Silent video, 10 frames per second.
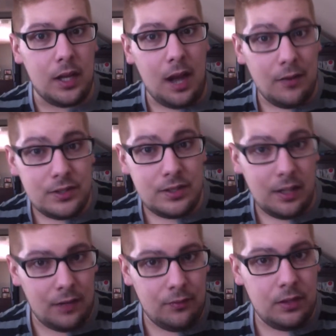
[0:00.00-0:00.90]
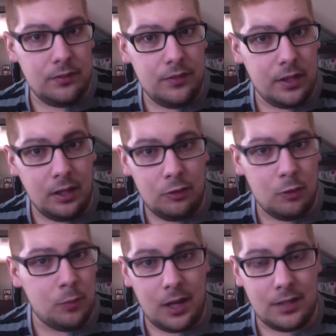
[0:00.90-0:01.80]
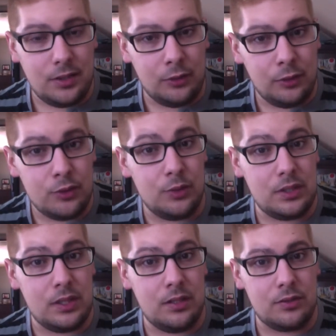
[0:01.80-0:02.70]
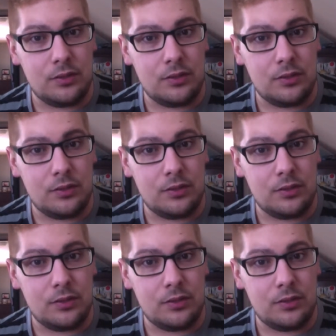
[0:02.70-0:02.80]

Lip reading: and obviously it got rid of the yellow brassy undertones in it,